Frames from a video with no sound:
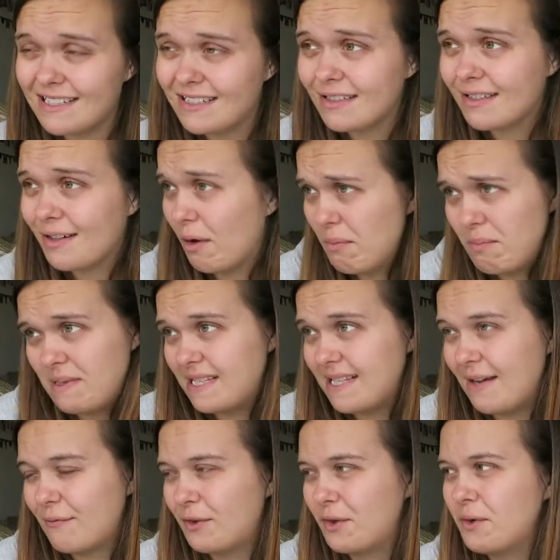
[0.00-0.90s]
It's got to be
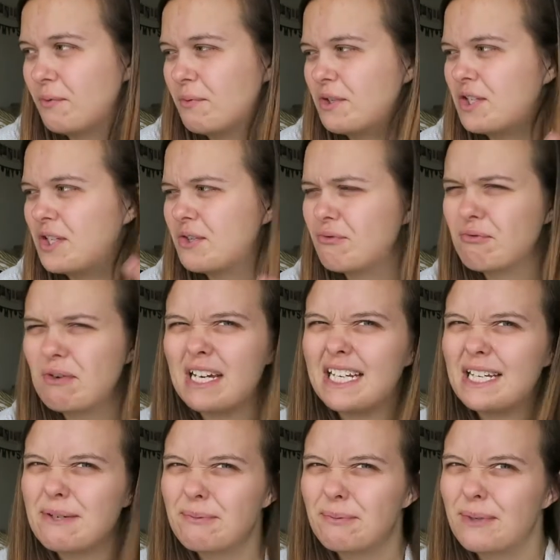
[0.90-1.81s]
seven up, which is
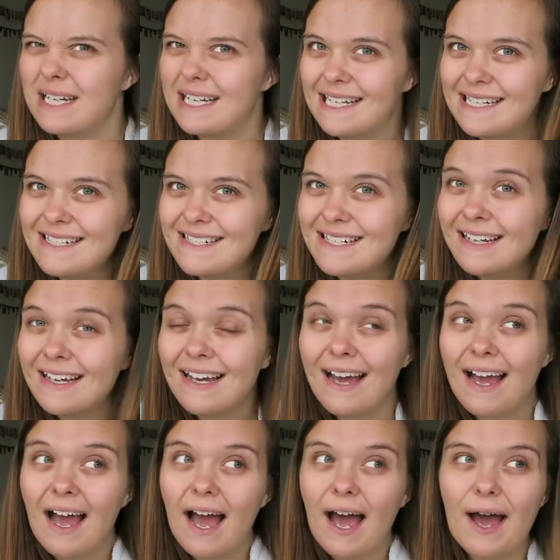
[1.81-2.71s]
really weird.
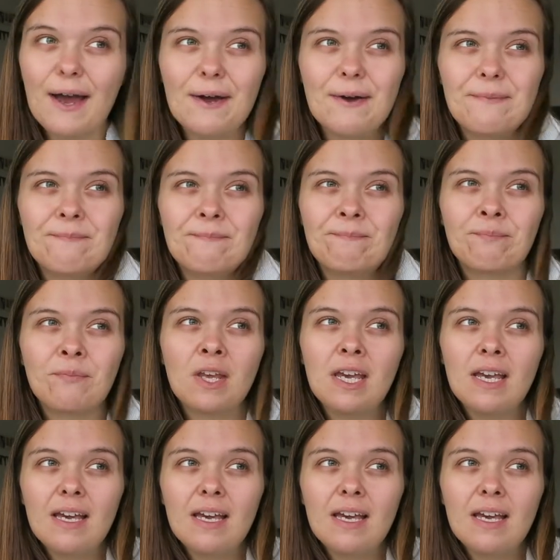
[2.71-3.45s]
Um,